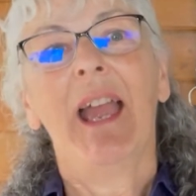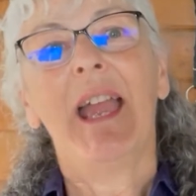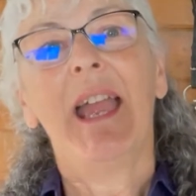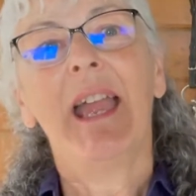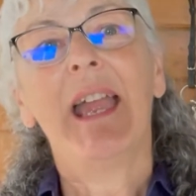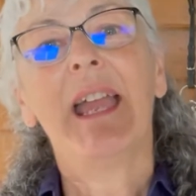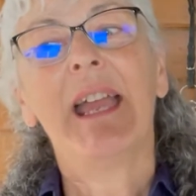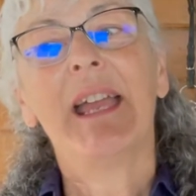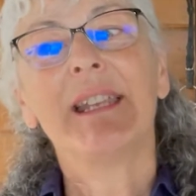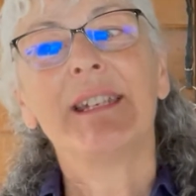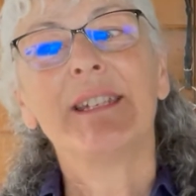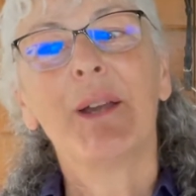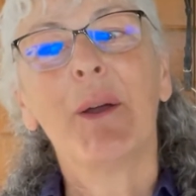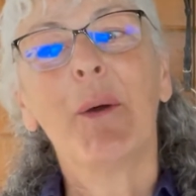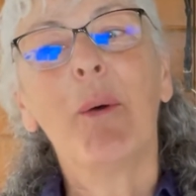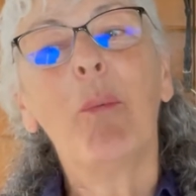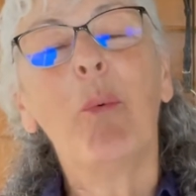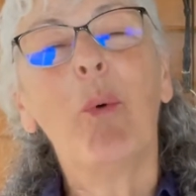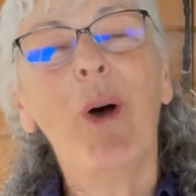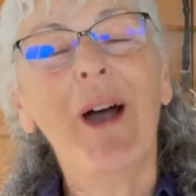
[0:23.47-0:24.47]
And
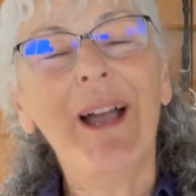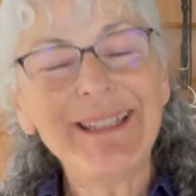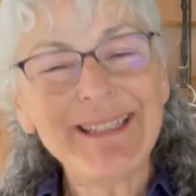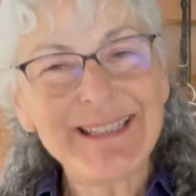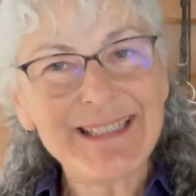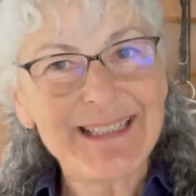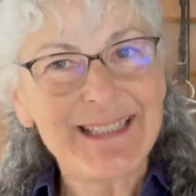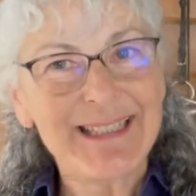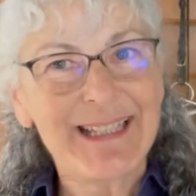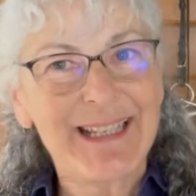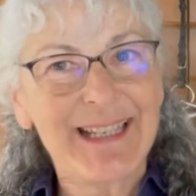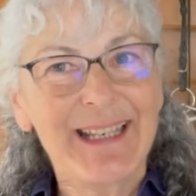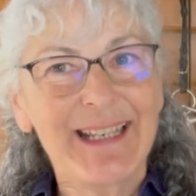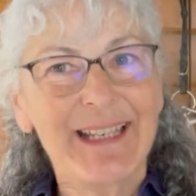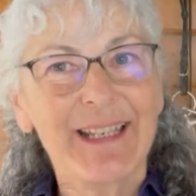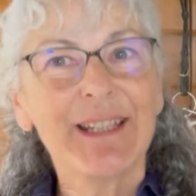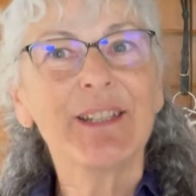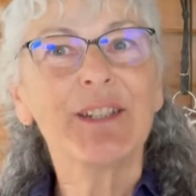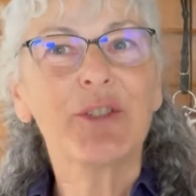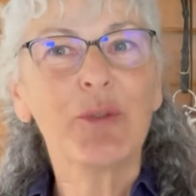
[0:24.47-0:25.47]
what
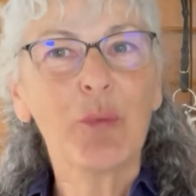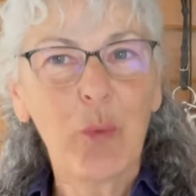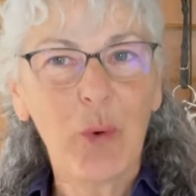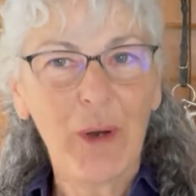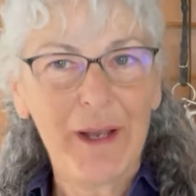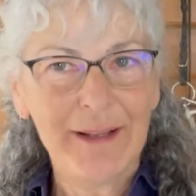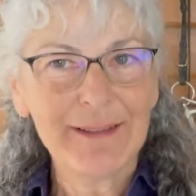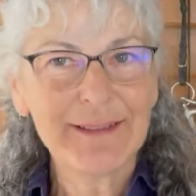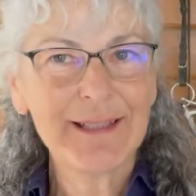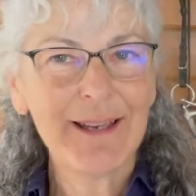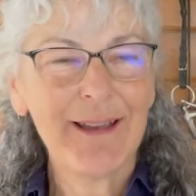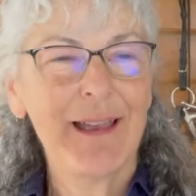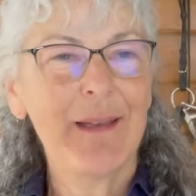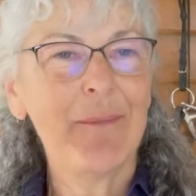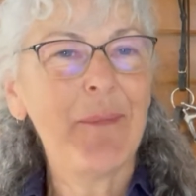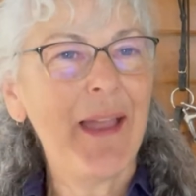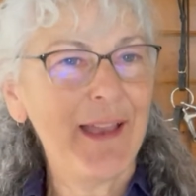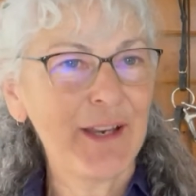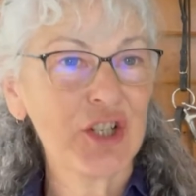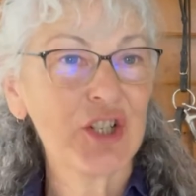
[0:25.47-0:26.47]
dwell
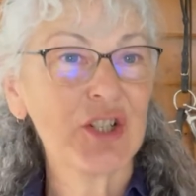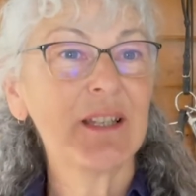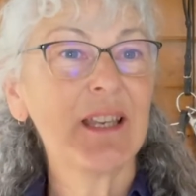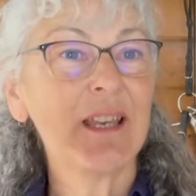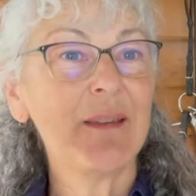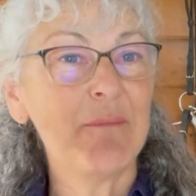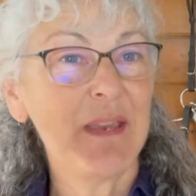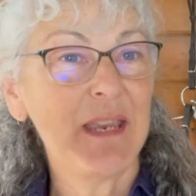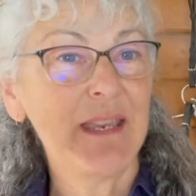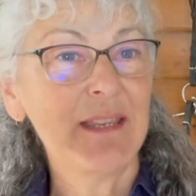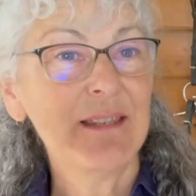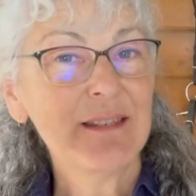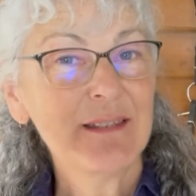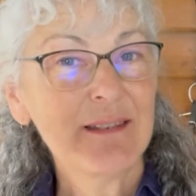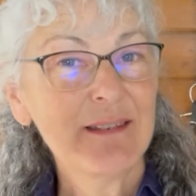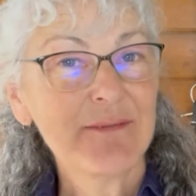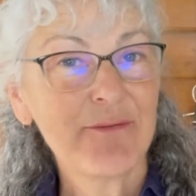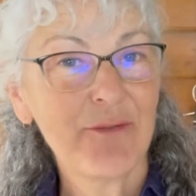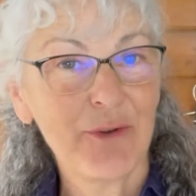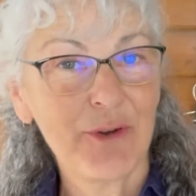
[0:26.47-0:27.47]
time actually
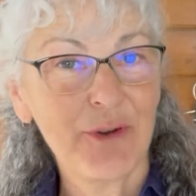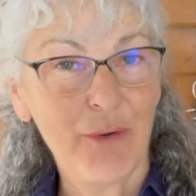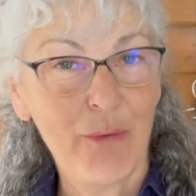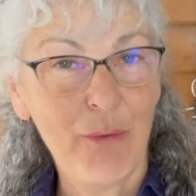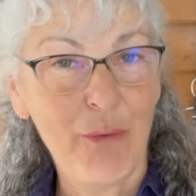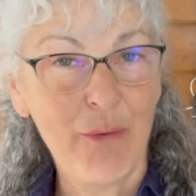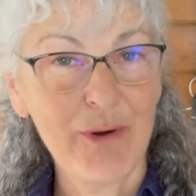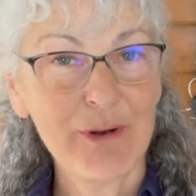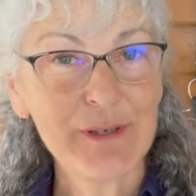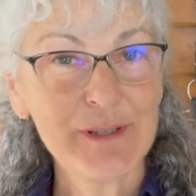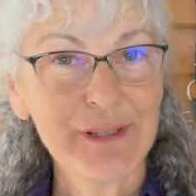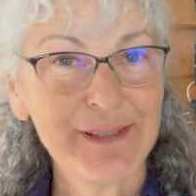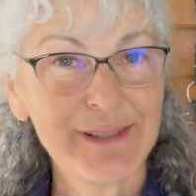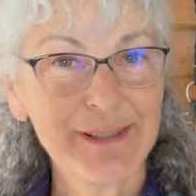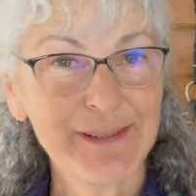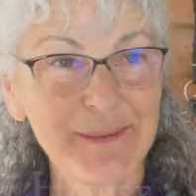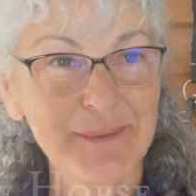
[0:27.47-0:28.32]
means for your horse.